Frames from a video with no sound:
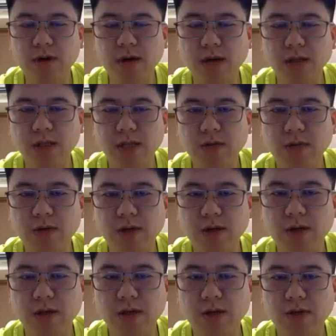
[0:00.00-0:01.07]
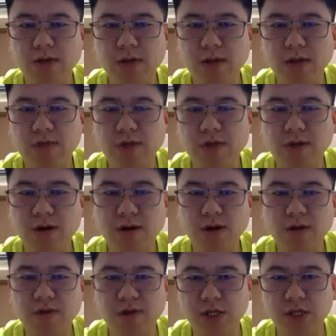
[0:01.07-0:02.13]
answer whether it's a relief rain or
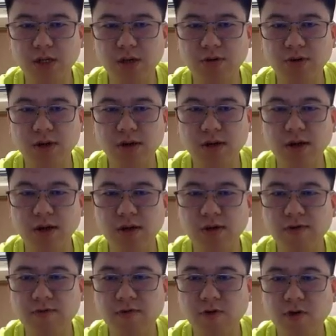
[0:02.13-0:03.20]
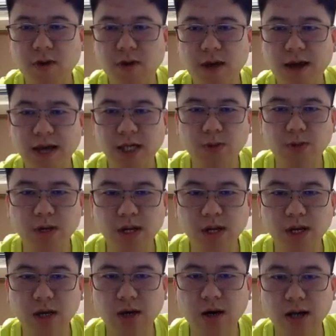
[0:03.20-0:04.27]
convectional rain, followed by
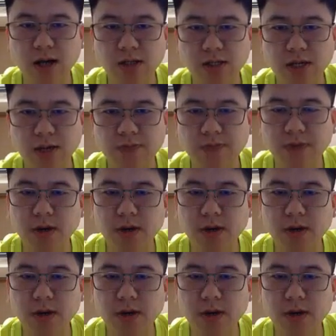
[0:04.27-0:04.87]
explaining your answer.